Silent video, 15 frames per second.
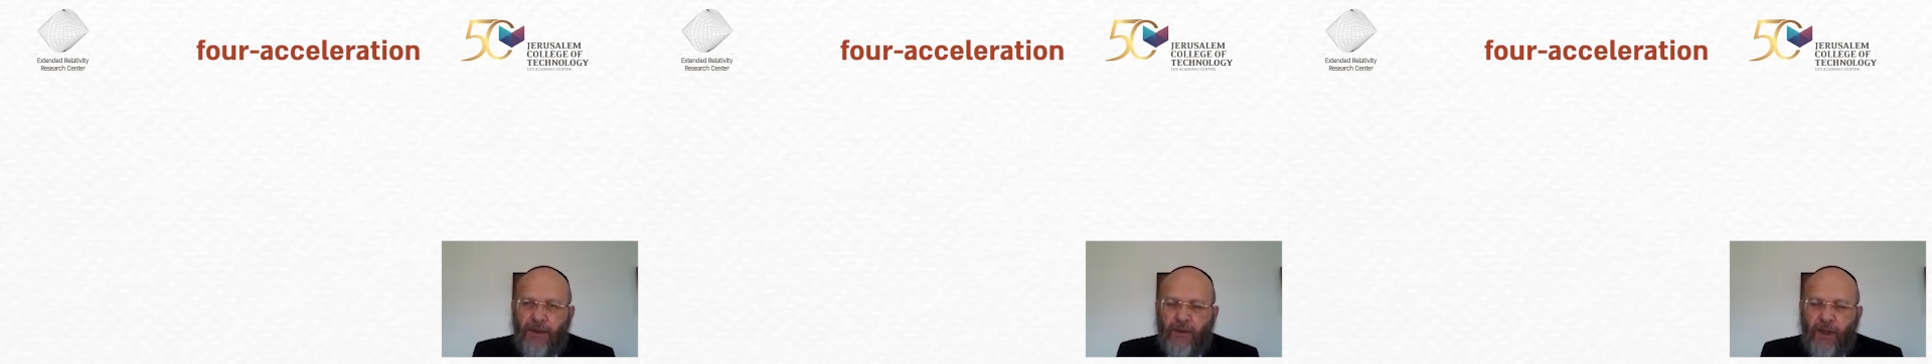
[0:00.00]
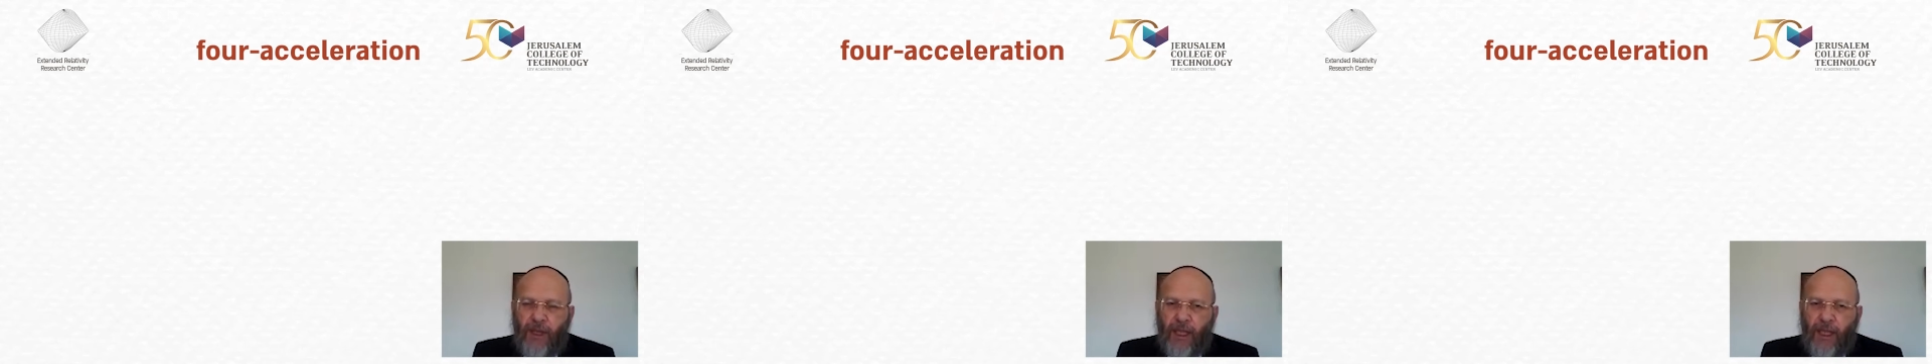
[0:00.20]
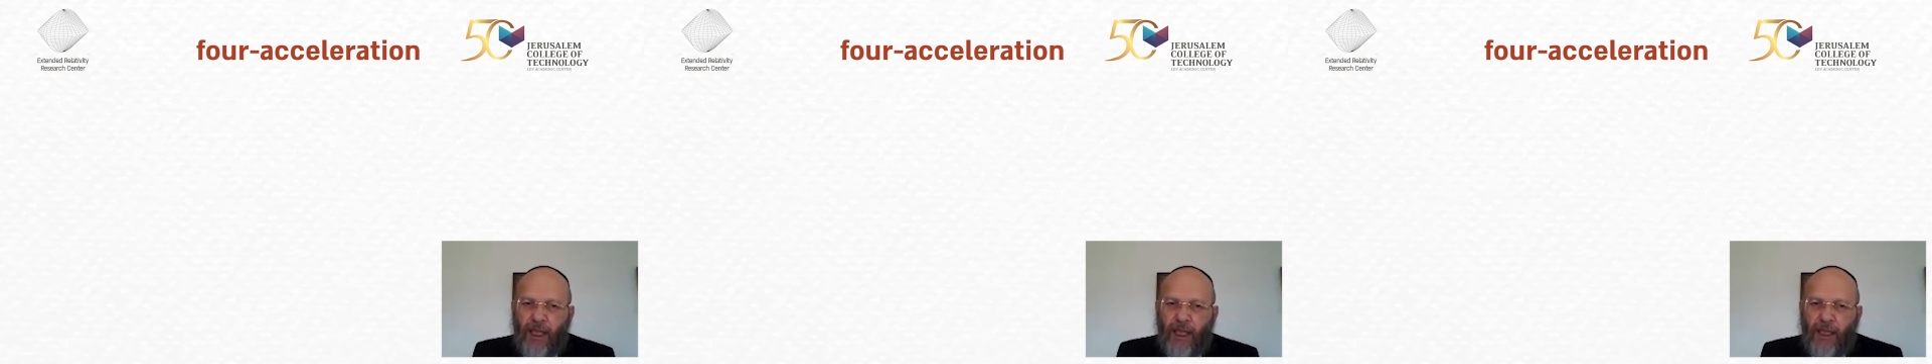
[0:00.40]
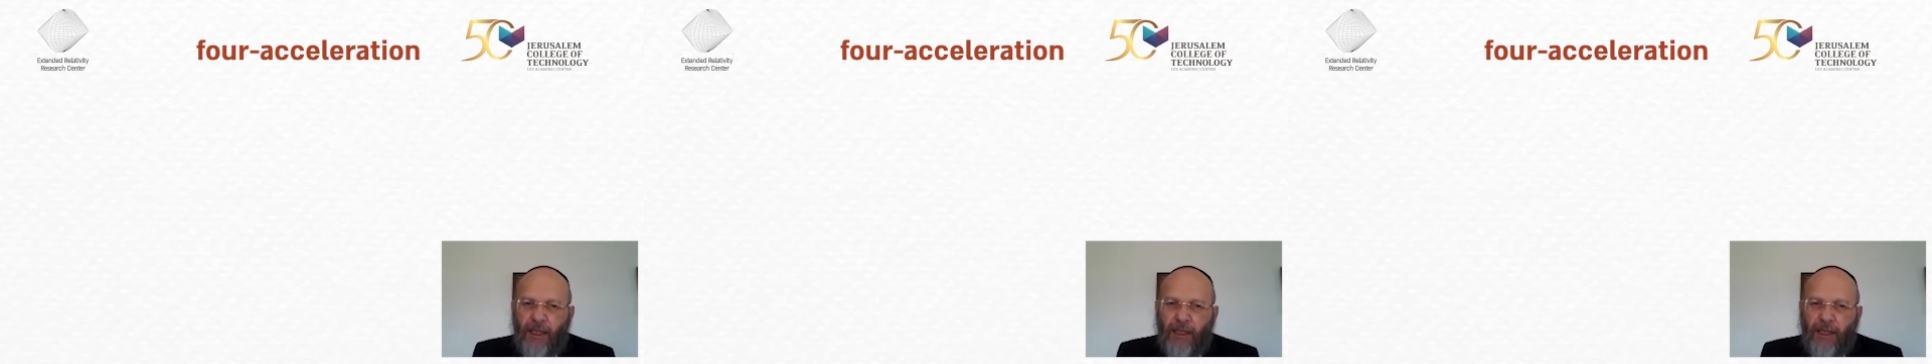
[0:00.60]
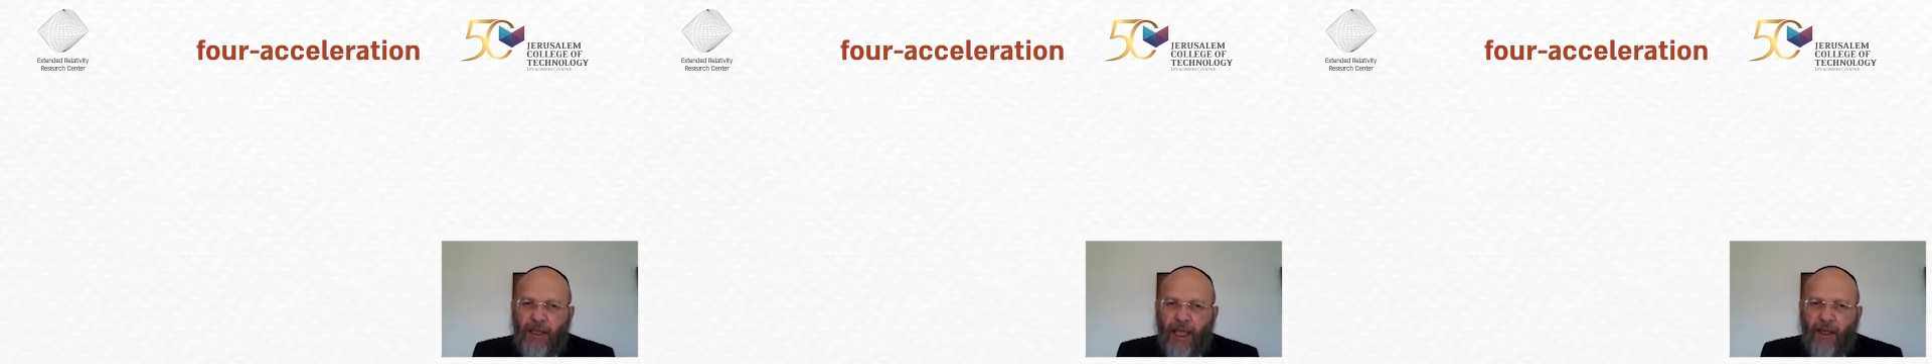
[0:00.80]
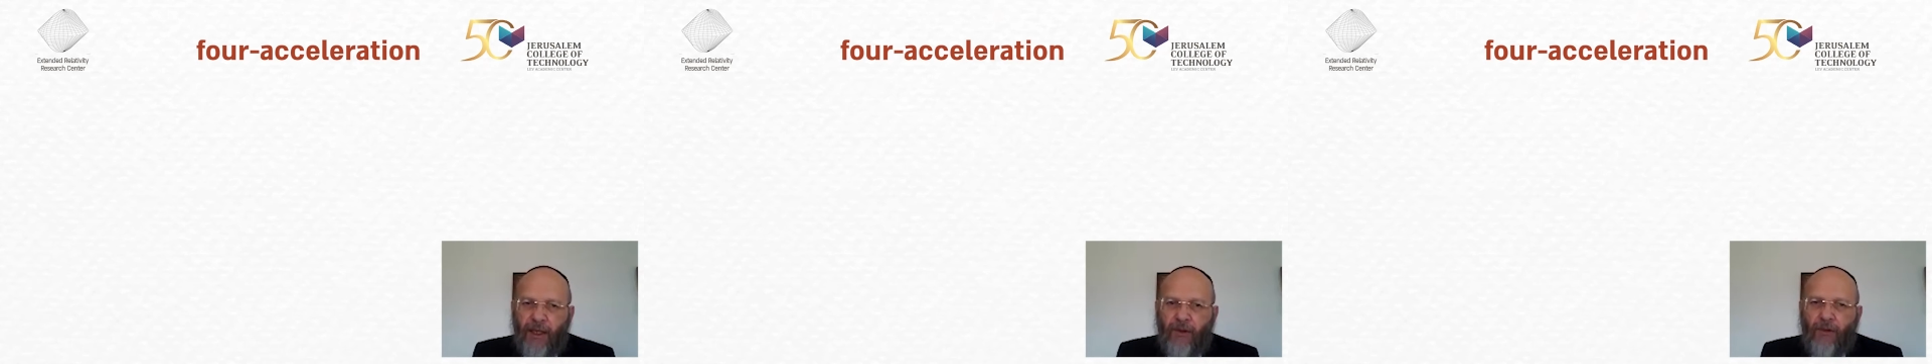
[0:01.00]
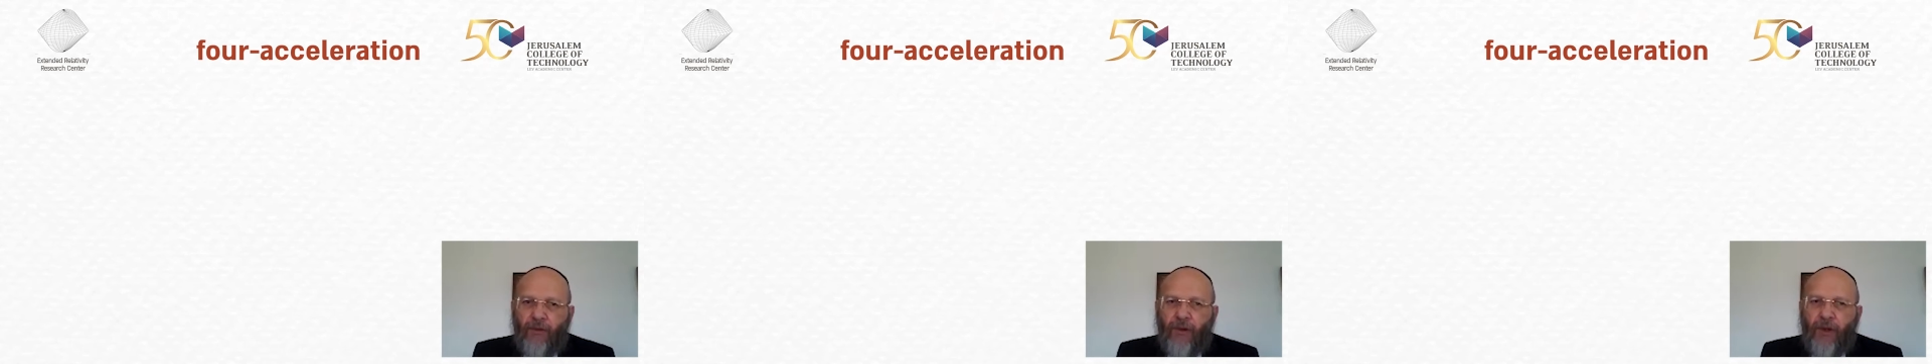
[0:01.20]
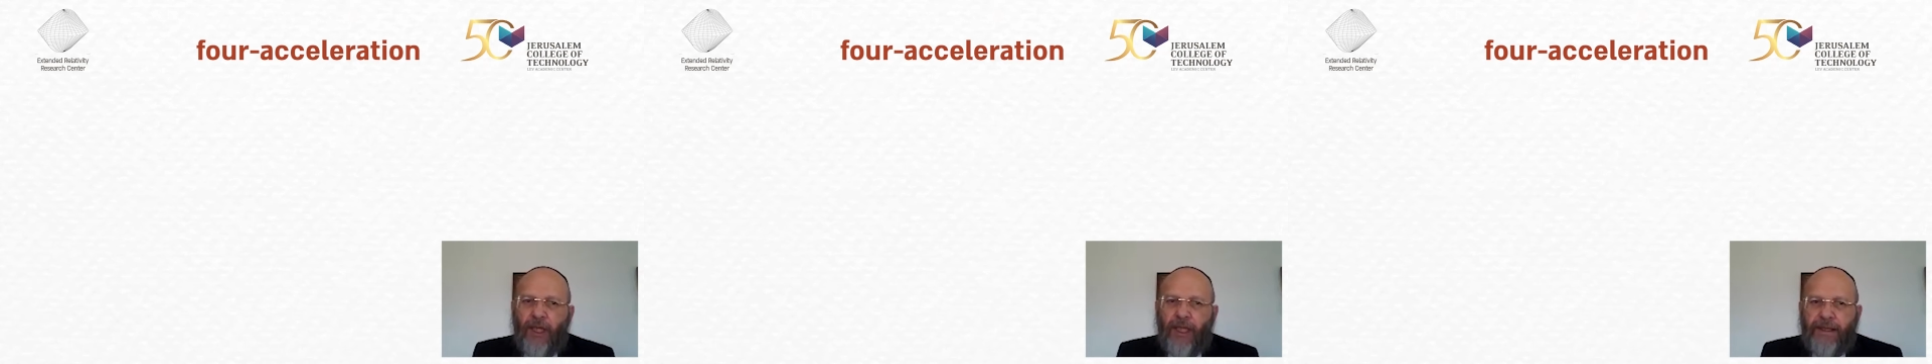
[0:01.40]
we had now
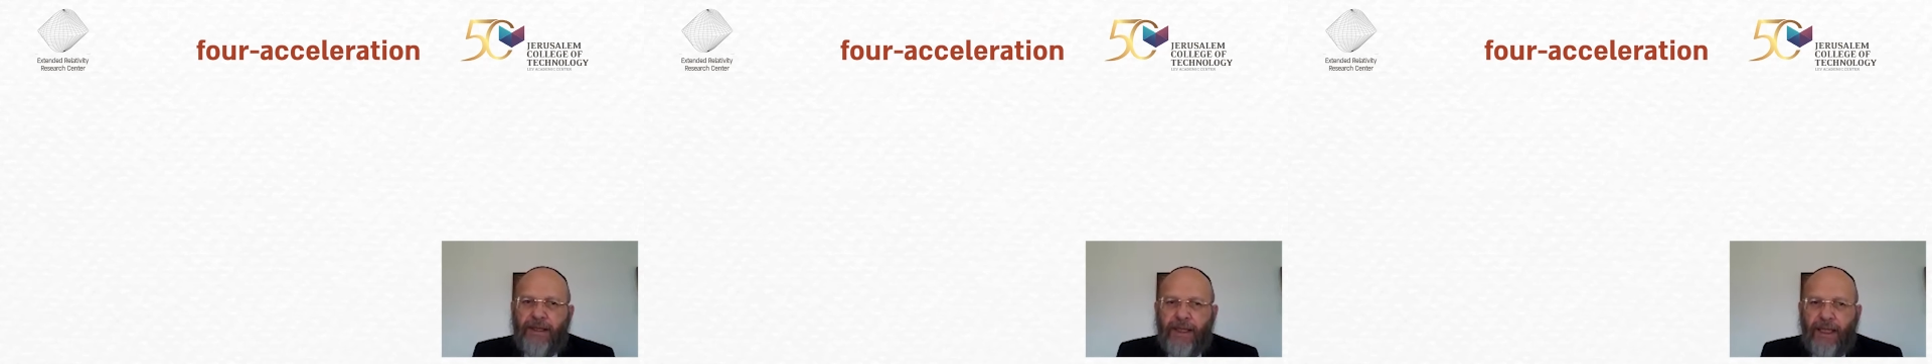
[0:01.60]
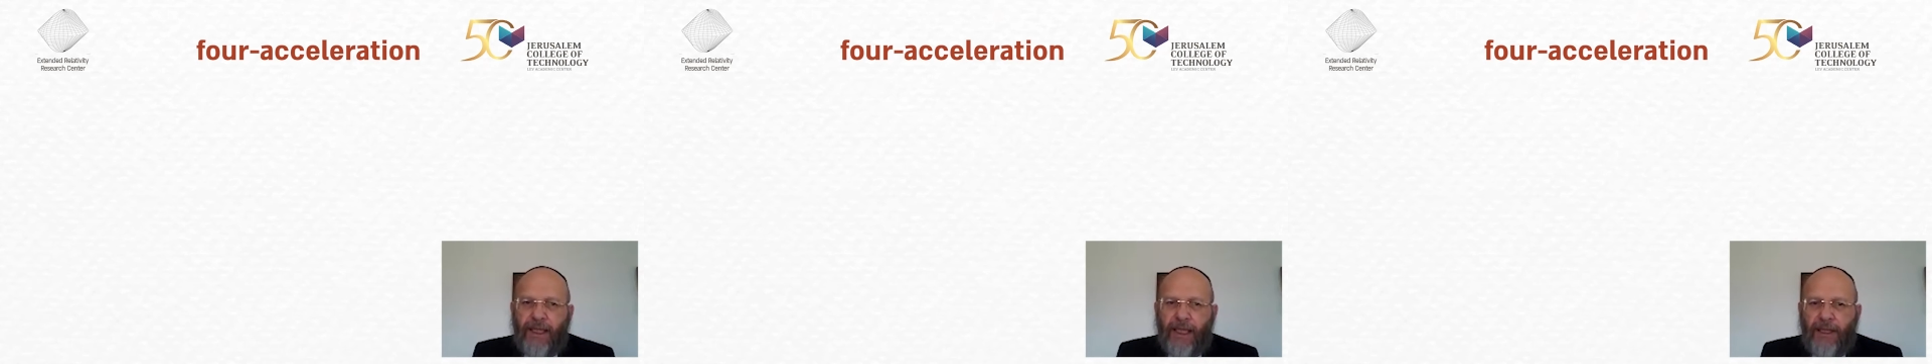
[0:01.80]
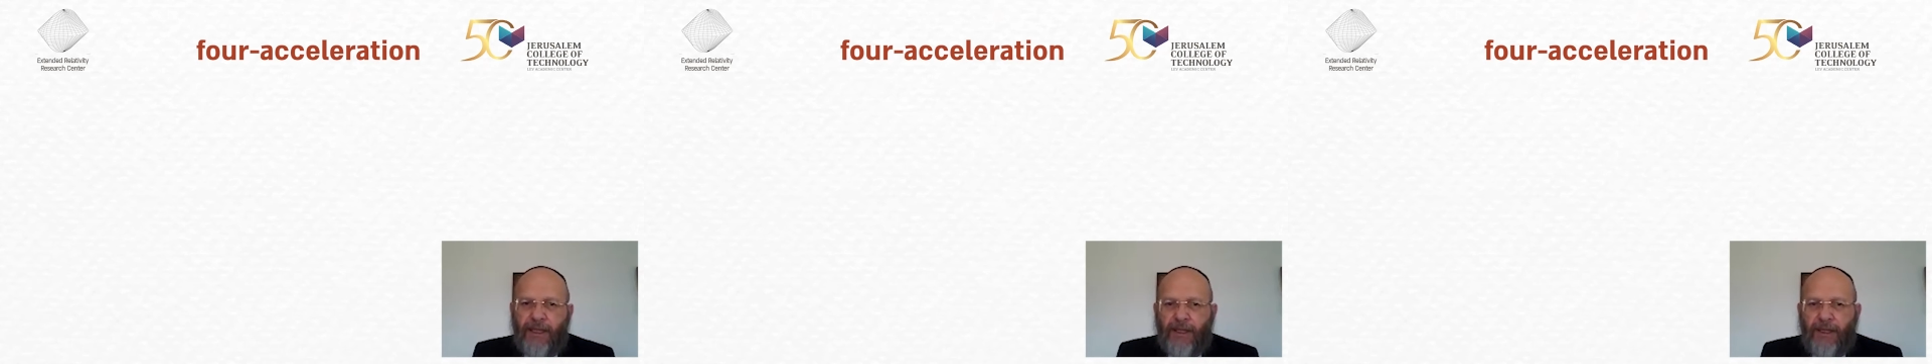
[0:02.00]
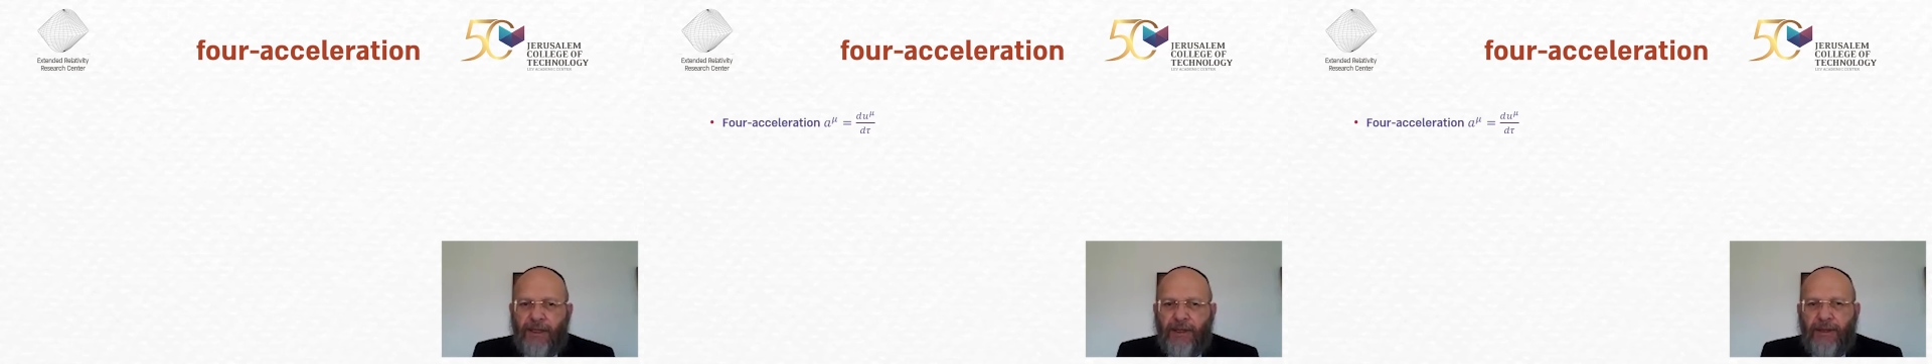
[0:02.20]
for acceleration.